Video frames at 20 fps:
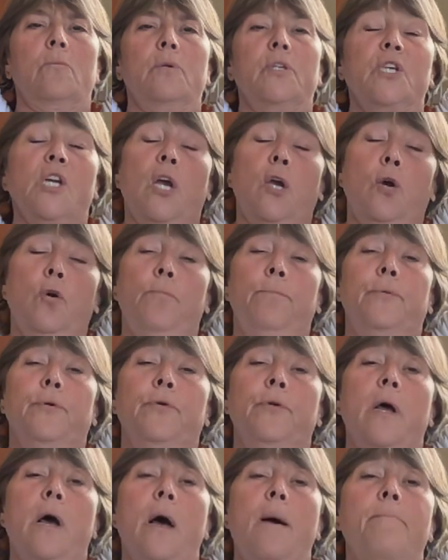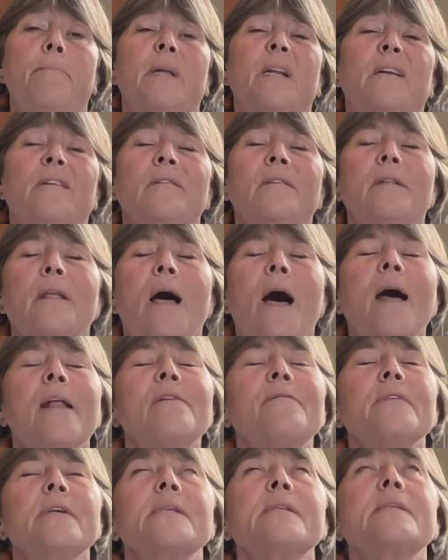which I hope you're not, but a lot
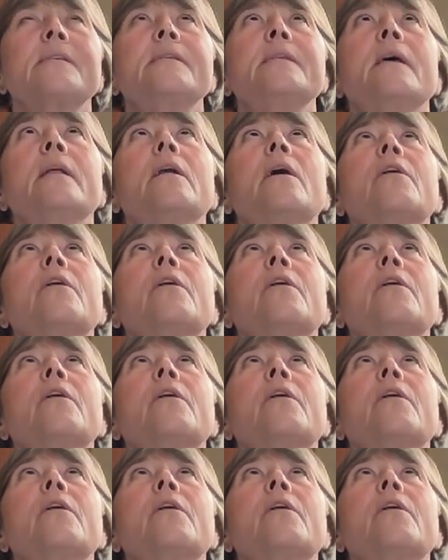of us sit